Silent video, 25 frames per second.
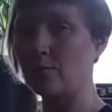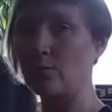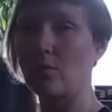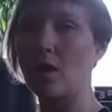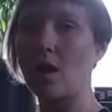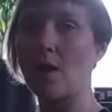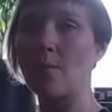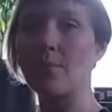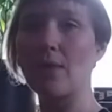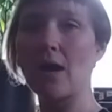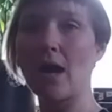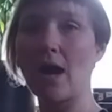will
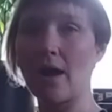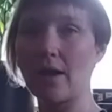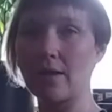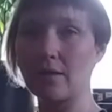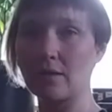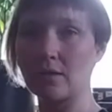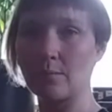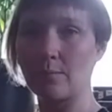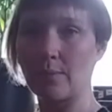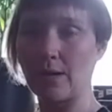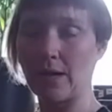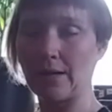come
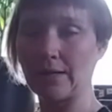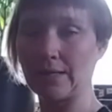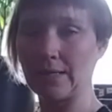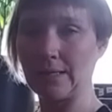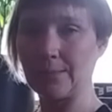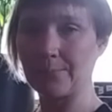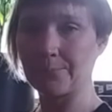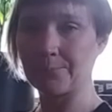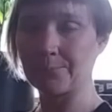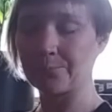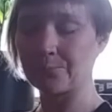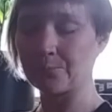behind the
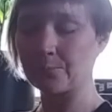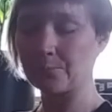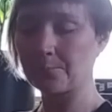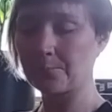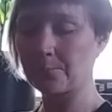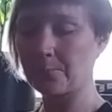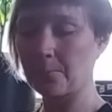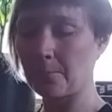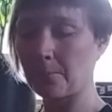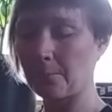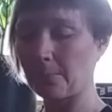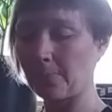body.
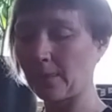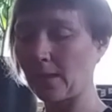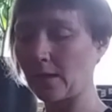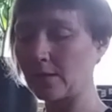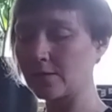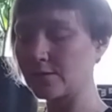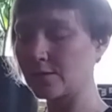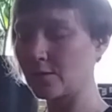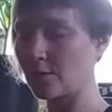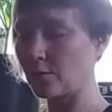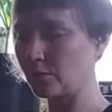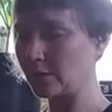
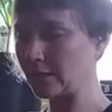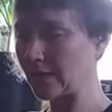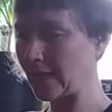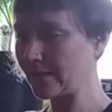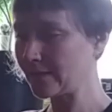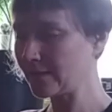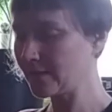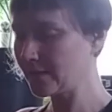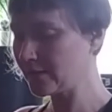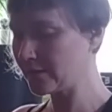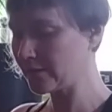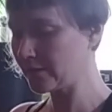So
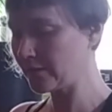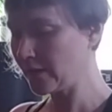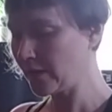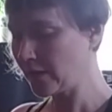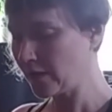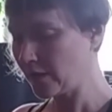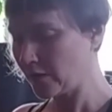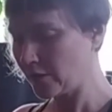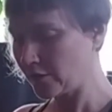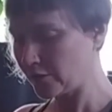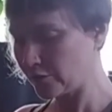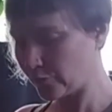let the
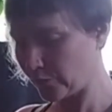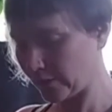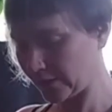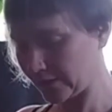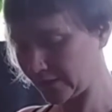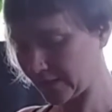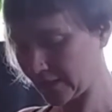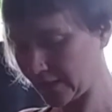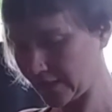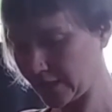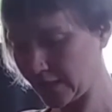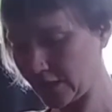
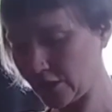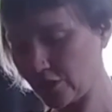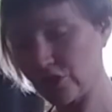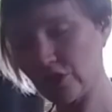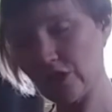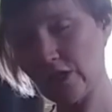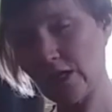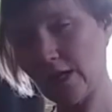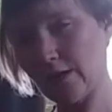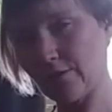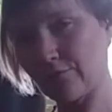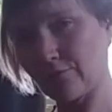twist
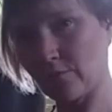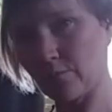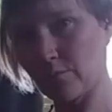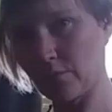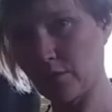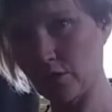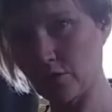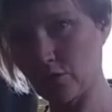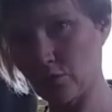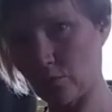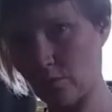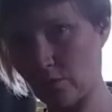initiate from
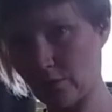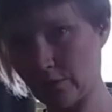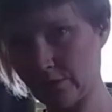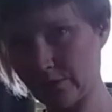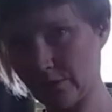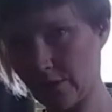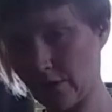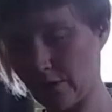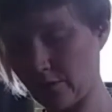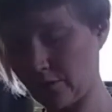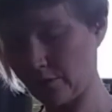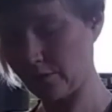the
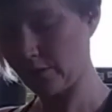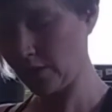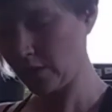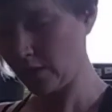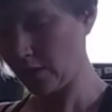torso.